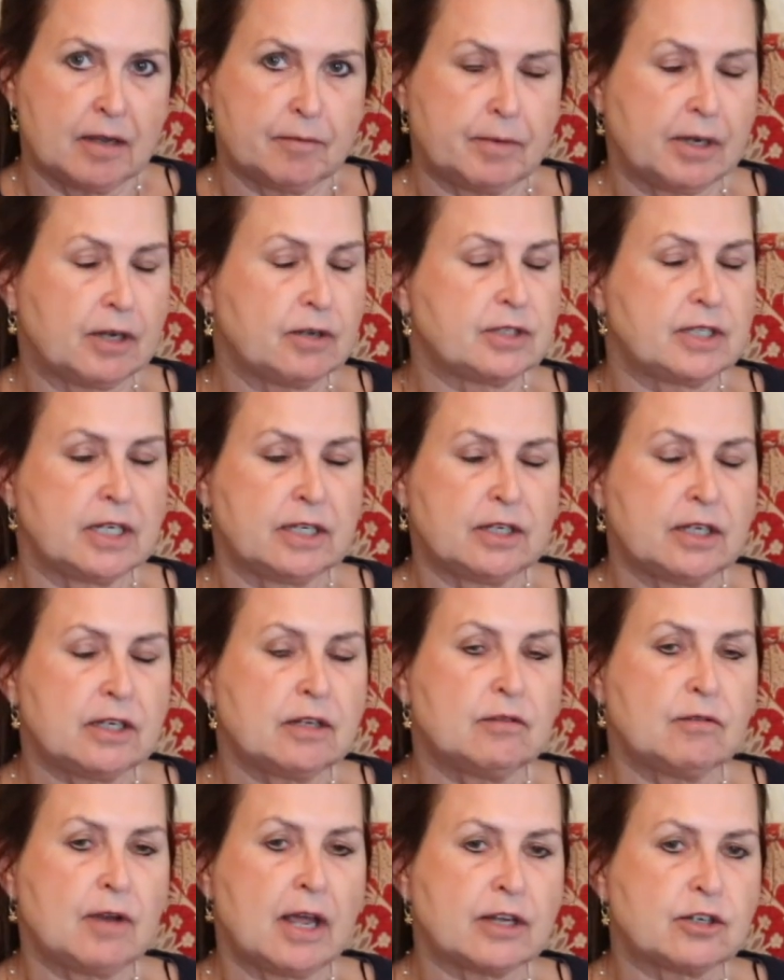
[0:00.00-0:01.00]
because they
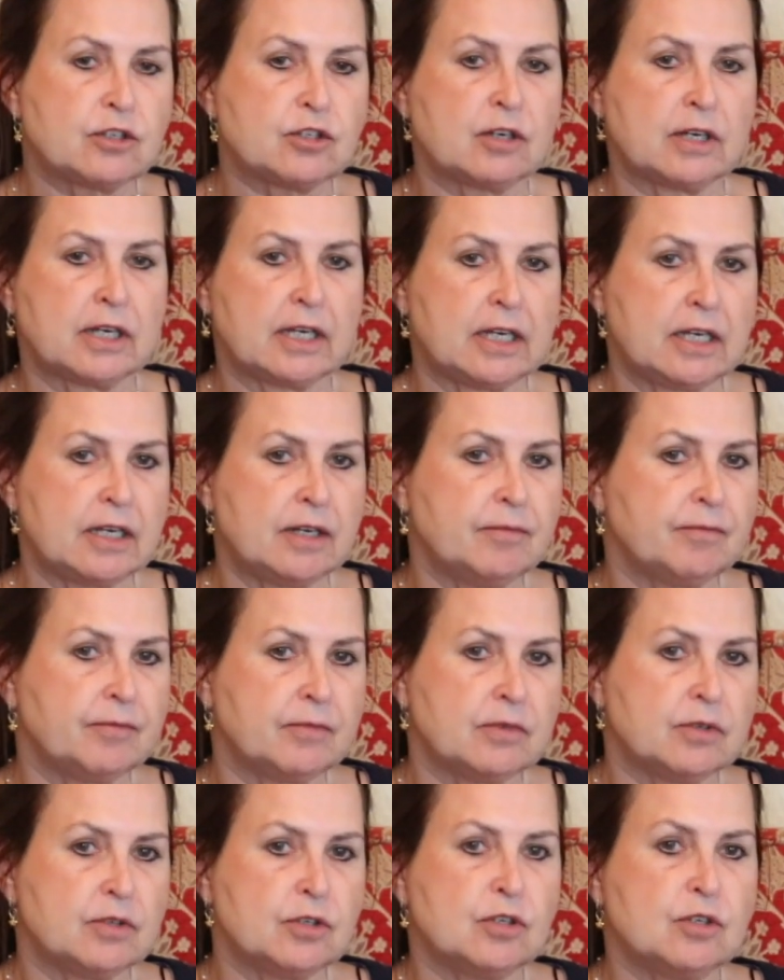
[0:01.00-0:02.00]
didn't actually
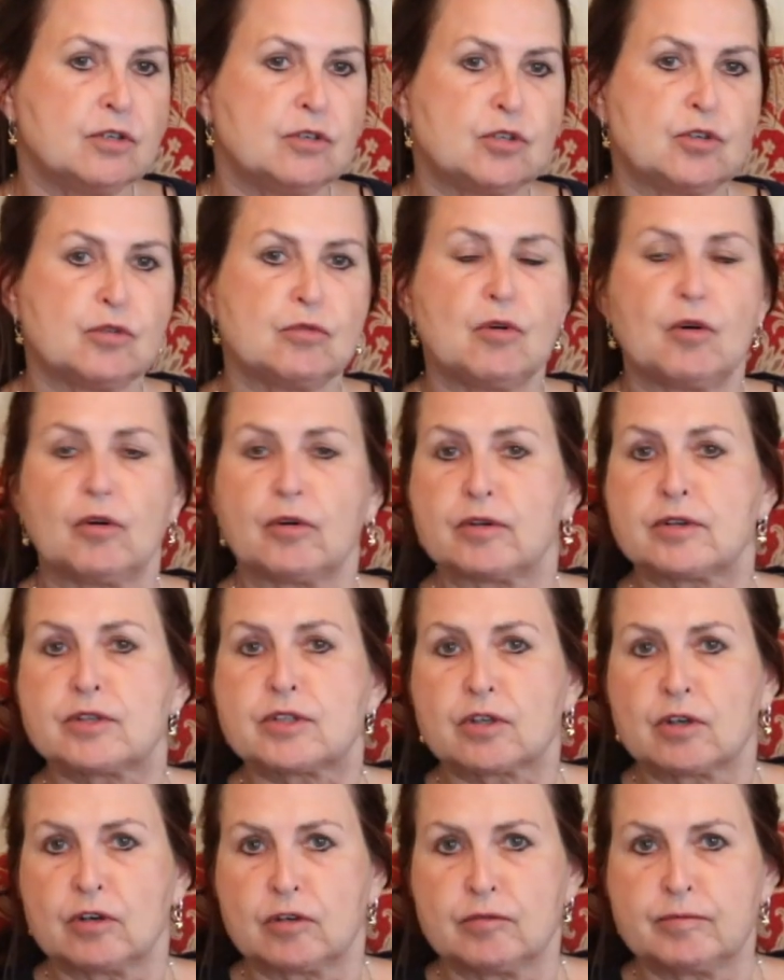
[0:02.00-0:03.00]
do
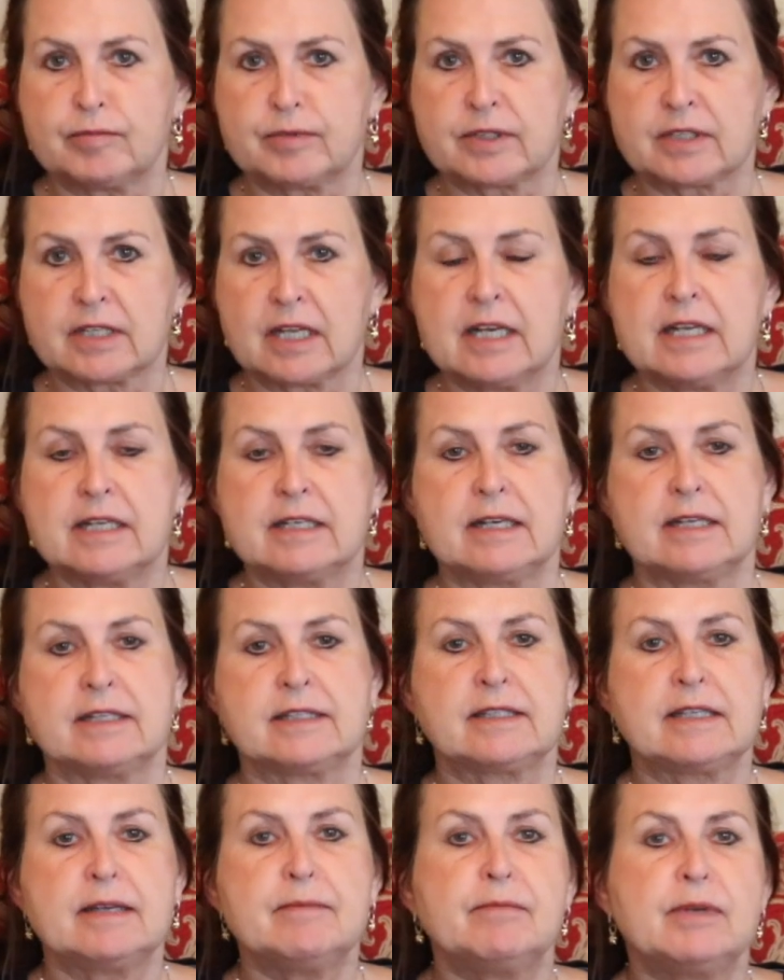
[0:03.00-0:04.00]
horoscopes. They
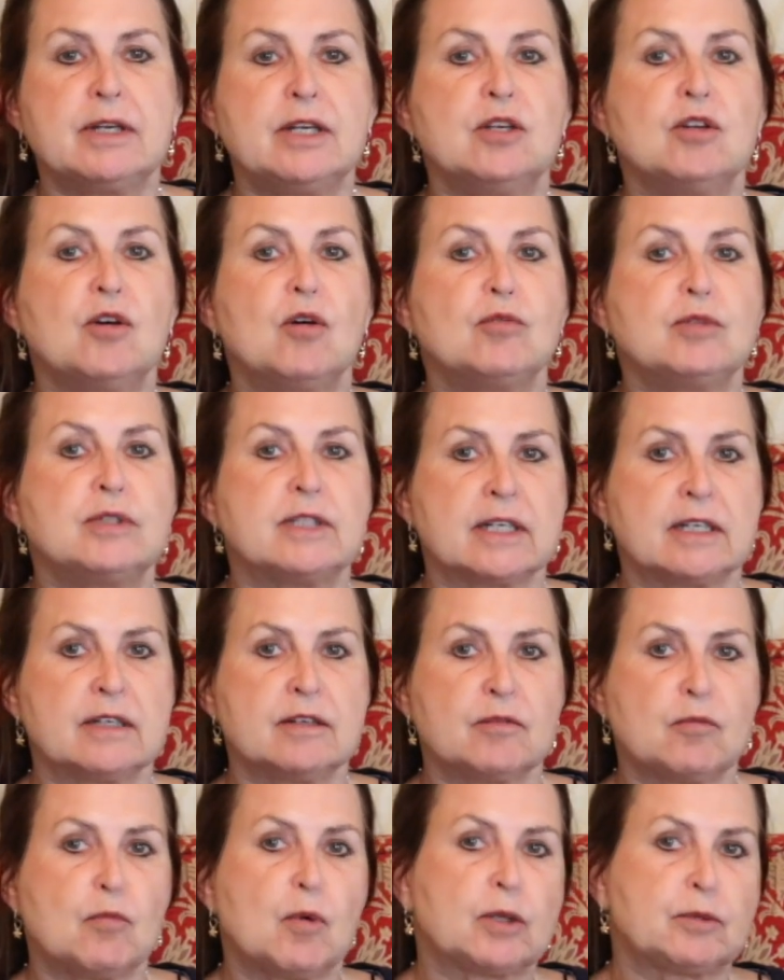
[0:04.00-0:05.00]
simply noted
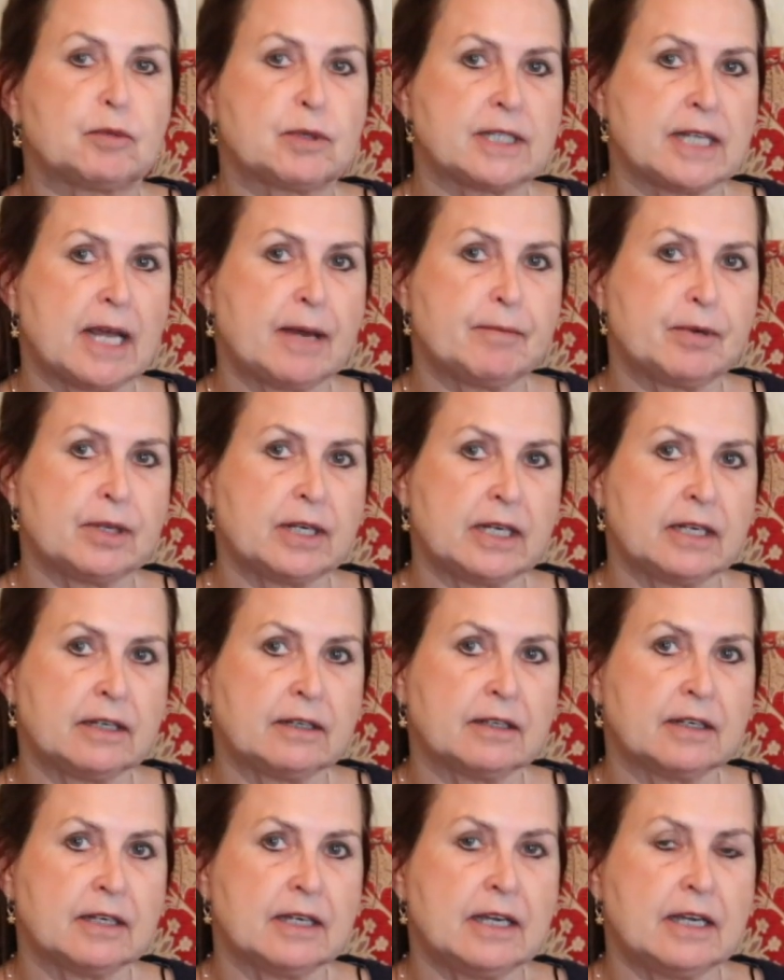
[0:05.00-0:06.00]
what was
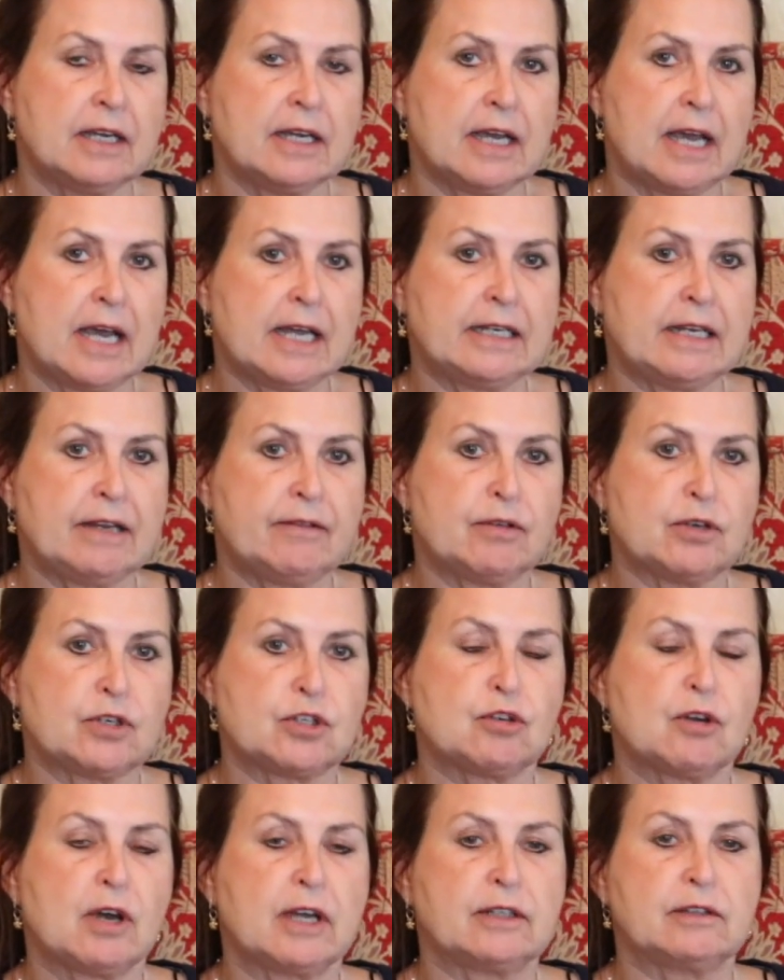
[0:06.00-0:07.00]
happening, and they were
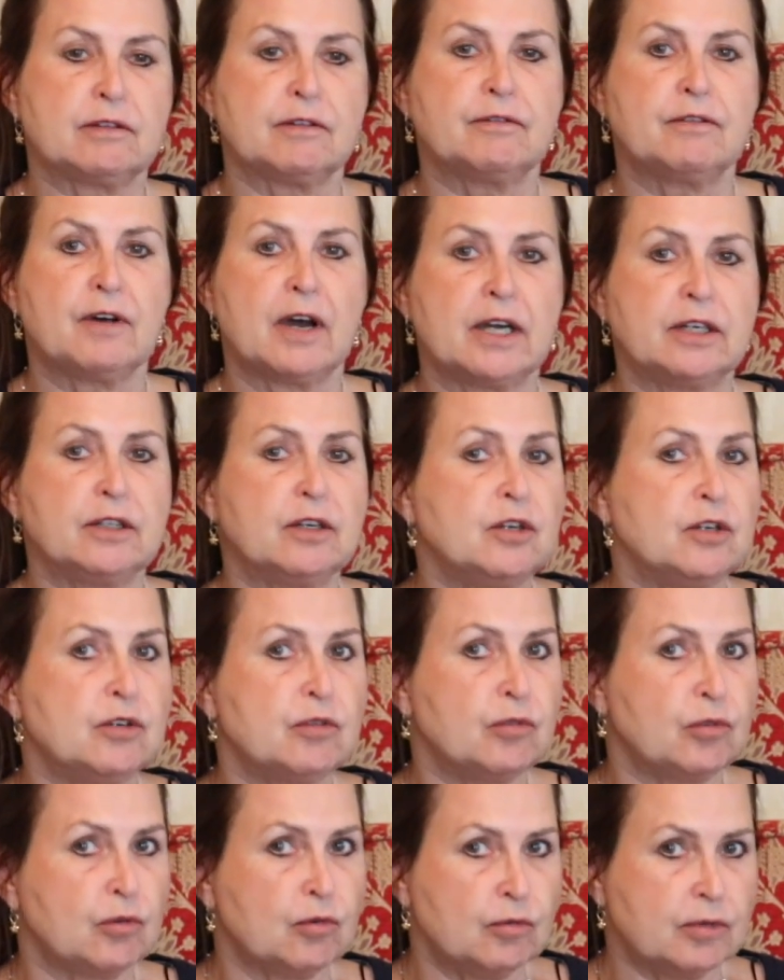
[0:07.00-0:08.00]
trying to find the new
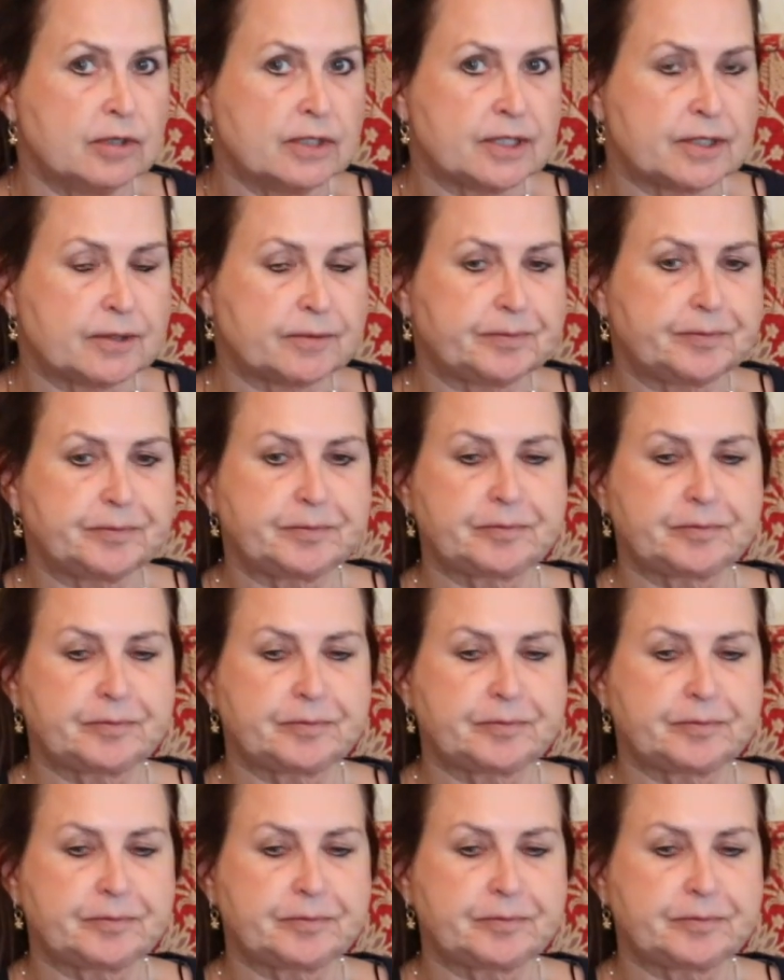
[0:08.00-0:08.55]
rules.